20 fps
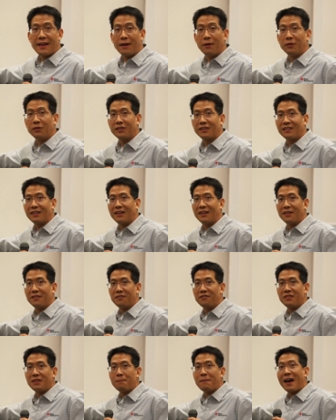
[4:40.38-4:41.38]
health
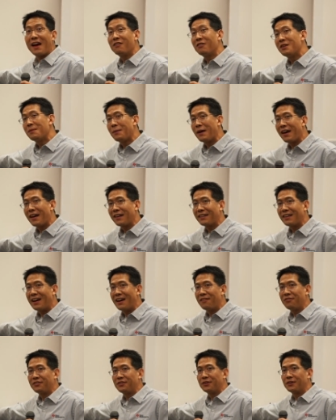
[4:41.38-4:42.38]
of the battery pack
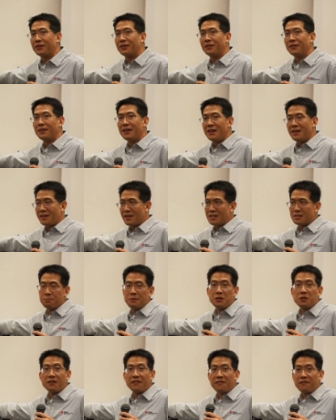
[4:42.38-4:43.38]
after it's
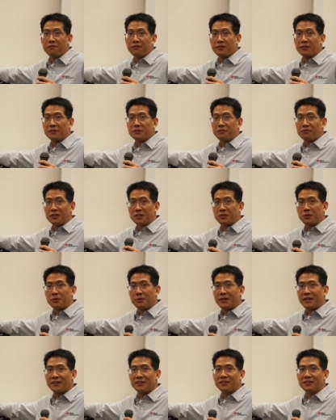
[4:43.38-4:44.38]
been driven for, for two
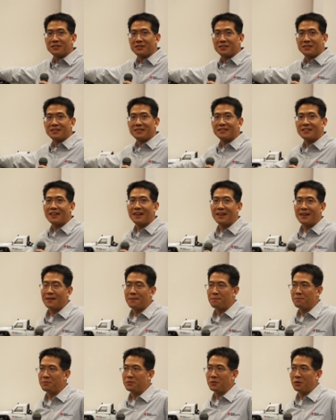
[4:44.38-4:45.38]
years.
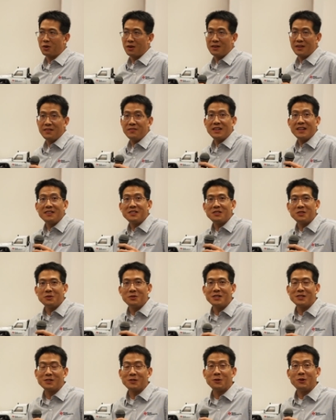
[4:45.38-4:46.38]
Um, or even as
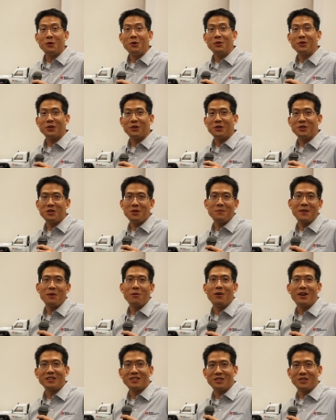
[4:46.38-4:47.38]
you as an owner, you may
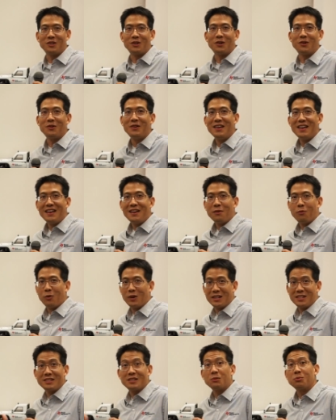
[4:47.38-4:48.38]
want to know
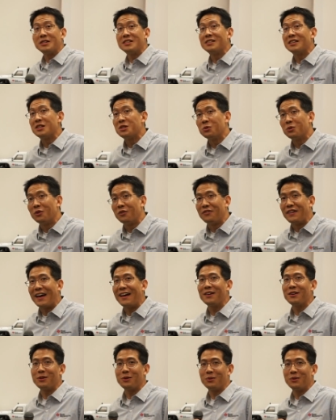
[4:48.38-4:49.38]
what is the residual
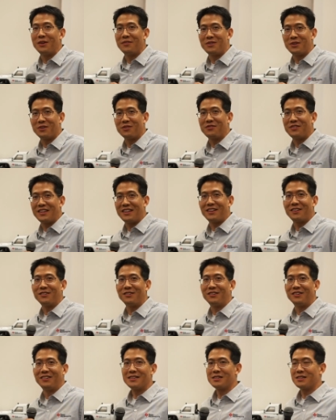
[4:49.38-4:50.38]
value of your
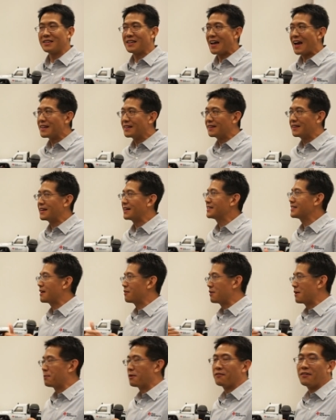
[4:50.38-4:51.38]
vehicle. So the analytics
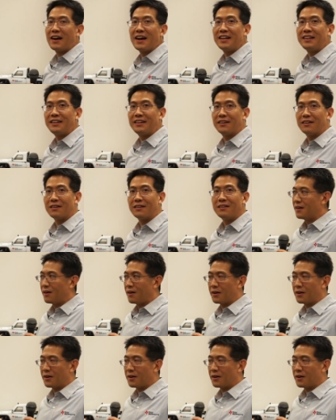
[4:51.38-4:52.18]
that we provide here